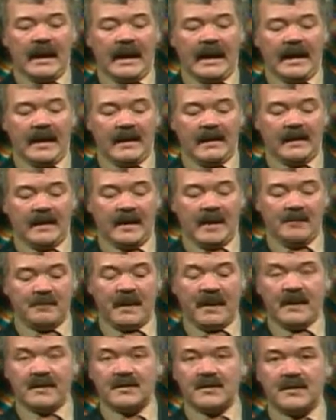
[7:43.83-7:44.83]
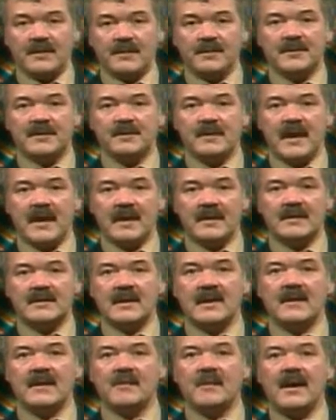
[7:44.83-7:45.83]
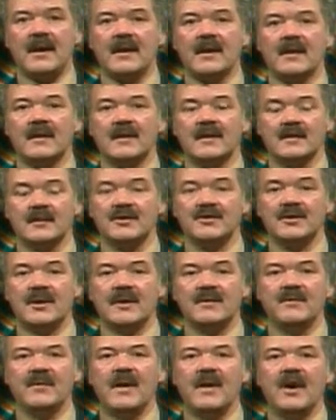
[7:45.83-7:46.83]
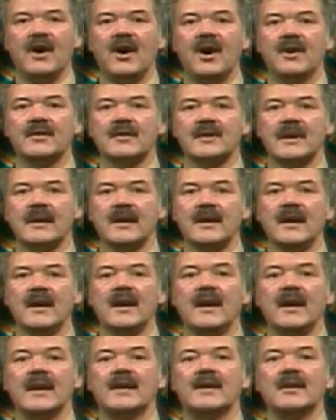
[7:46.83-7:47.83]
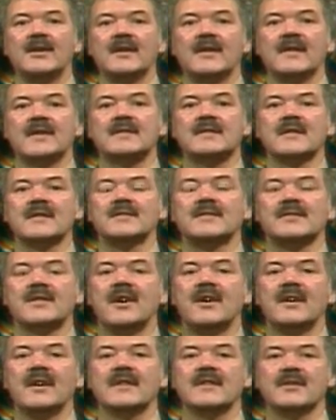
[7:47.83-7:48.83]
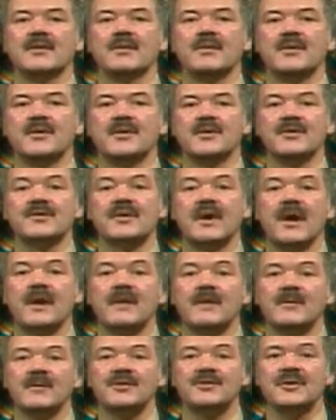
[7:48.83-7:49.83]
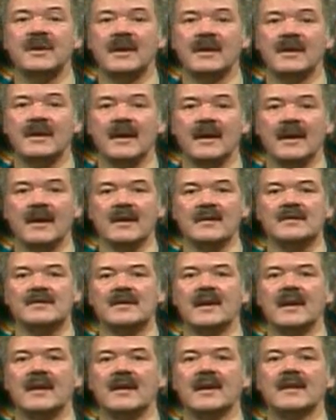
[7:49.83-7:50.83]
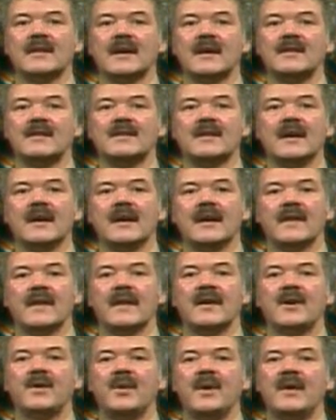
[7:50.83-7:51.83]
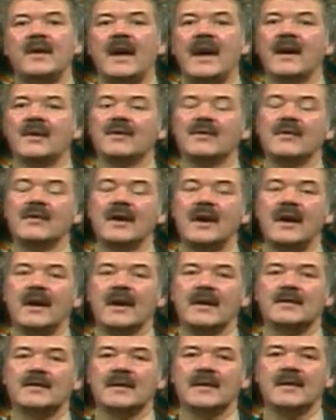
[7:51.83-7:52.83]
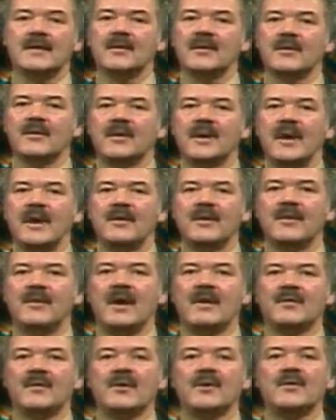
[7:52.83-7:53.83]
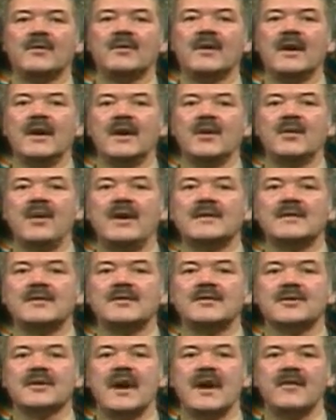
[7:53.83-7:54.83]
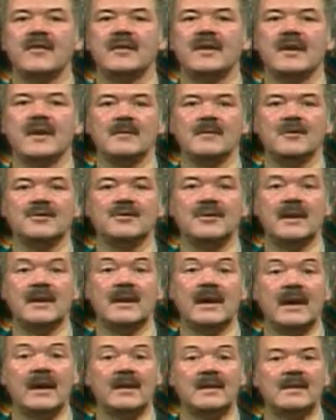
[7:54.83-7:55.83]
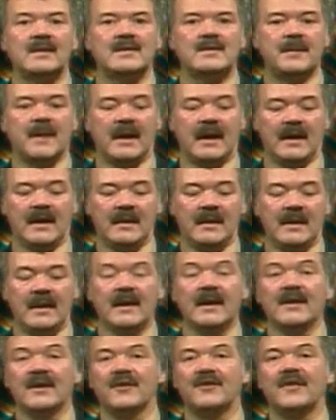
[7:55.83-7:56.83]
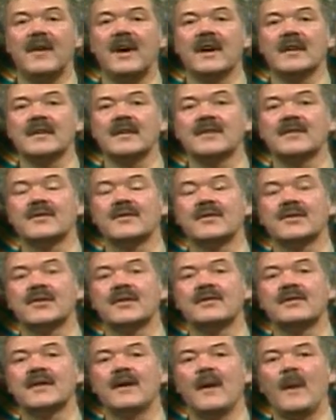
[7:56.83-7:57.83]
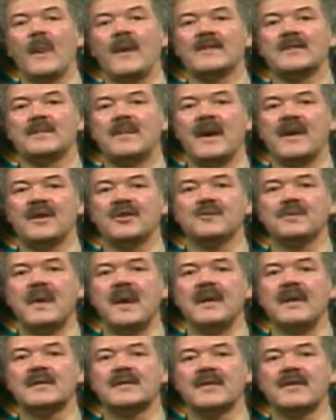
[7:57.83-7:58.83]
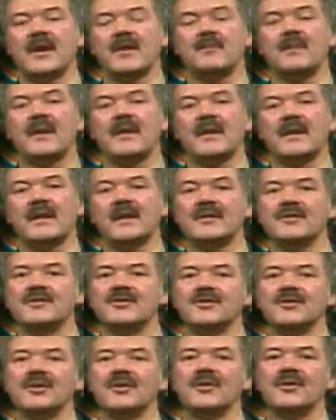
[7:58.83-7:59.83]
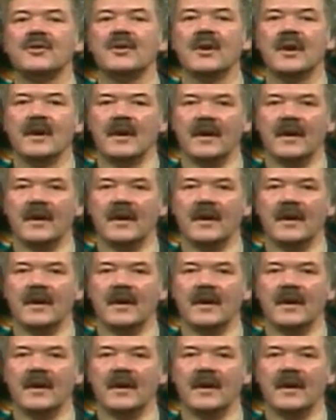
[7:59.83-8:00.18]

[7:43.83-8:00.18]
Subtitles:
and the ambassador from Spain sent back the machine very haughtily, including the silk stockings that were produced on the machine, stating that their queen had no legs and that they would have no reason to have a knitting machine in Spain. The fact is, of course, Spanish paintings of that period didn't show